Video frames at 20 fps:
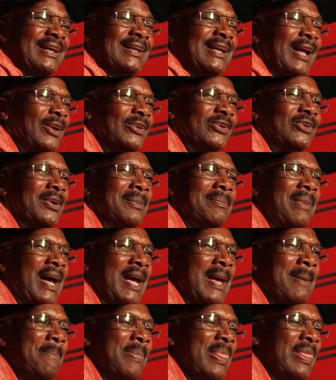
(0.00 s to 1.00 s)
and also
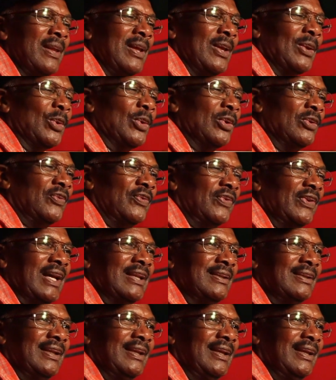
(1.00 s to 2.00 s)
my good
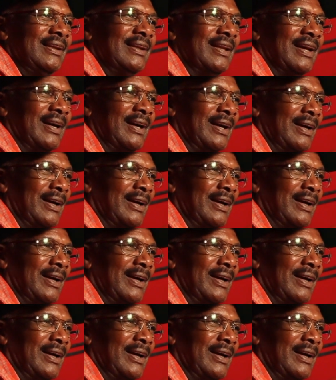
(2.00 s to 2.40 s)
friend in